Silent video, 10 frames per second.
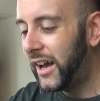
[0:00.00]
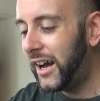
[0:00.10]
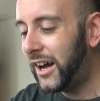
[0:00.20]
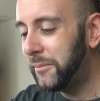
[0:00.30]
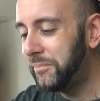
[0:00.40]

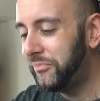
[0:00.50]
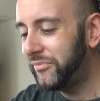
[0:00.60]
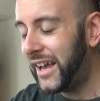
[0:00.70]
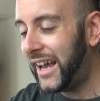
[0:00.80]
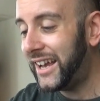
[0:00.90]

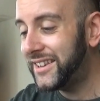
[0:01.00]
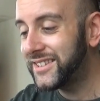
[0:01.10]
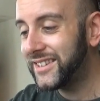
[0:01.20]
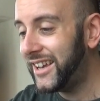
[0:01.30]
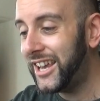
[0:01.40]
Um,
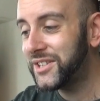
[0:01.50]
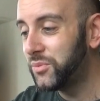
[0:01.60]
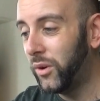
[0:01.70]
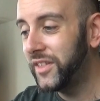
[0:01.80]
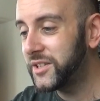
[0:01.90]
and
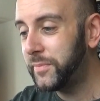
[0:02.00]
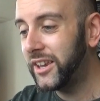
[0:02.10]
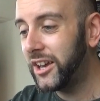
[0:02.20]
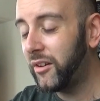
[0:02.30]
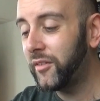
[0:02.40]
it's one that's
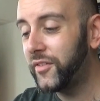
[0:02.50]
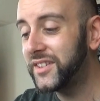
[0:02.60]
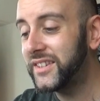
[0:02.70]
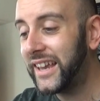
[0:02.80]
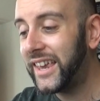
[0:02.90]
been going for
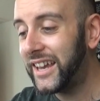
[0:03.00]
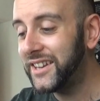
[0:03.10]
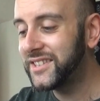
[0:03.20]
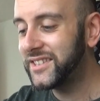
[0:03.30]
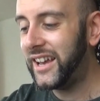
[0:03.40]

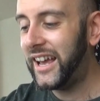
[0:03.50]
decades.